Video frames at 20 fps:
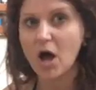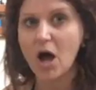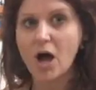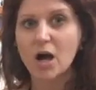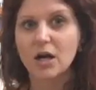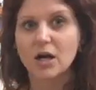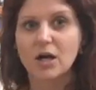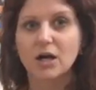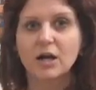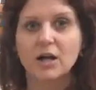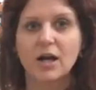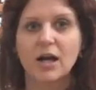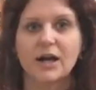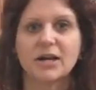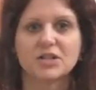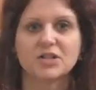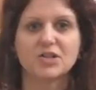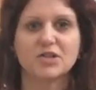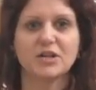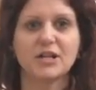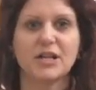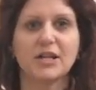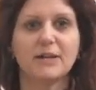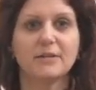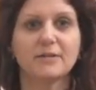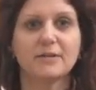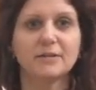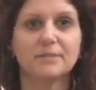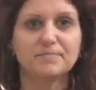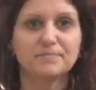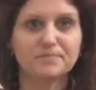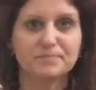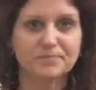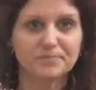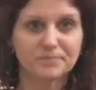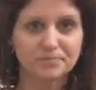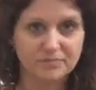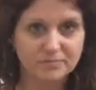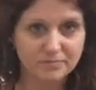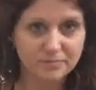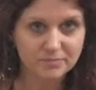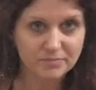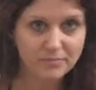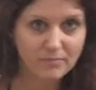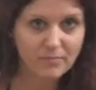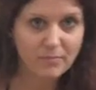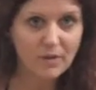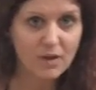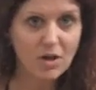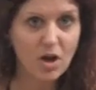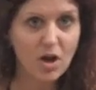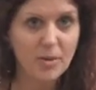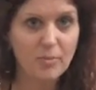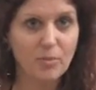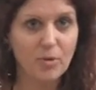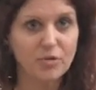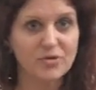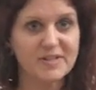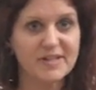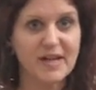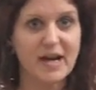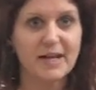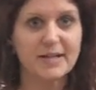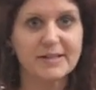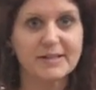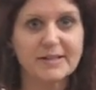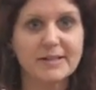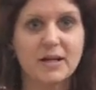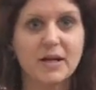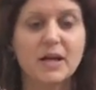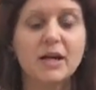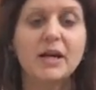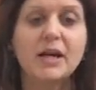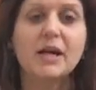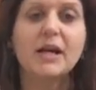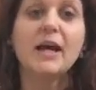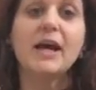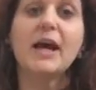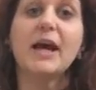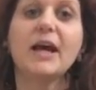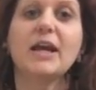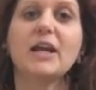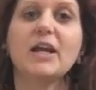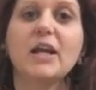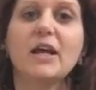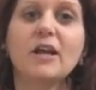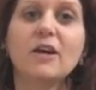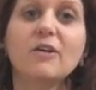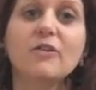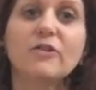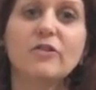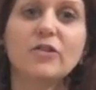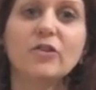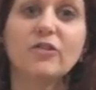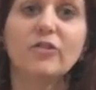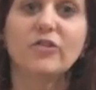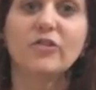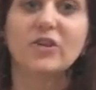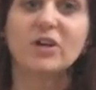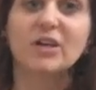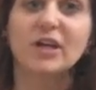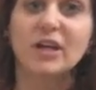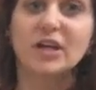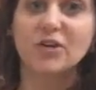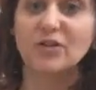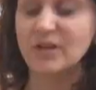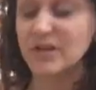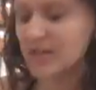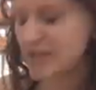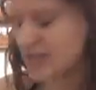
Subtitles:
block underneath on both sides. And if you feel like your